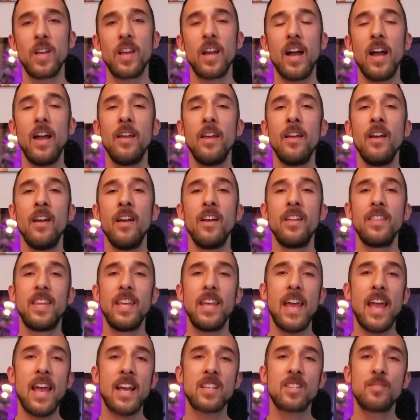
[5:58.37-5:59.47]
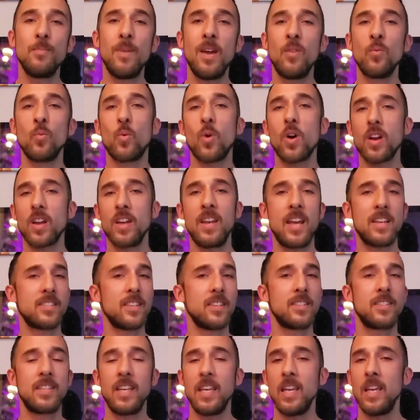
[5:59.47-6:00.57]
We got the X-Men working
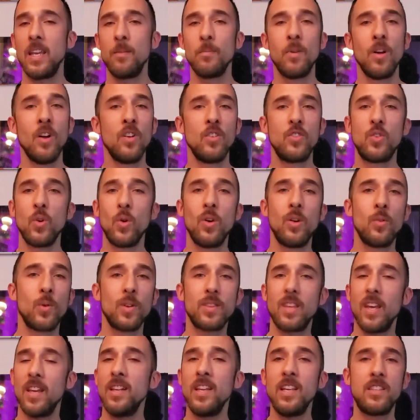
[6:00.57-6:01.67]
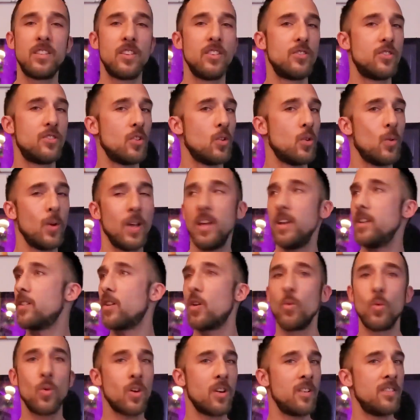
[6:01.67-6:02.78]
as a team, doing what they need to do in
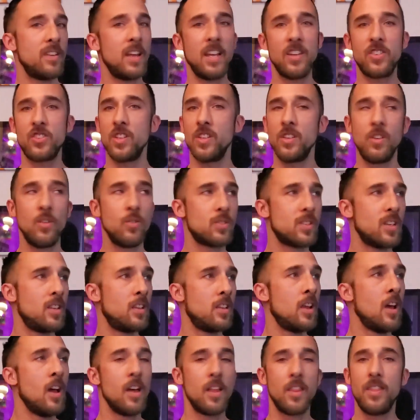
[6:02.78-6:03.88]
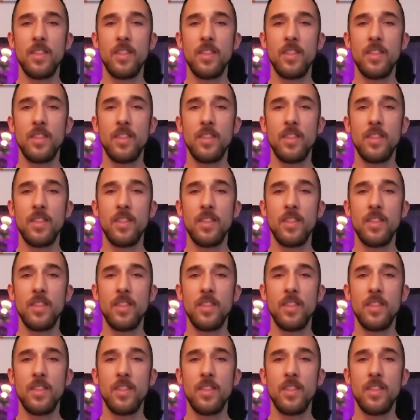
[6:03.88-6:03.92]
coordination, using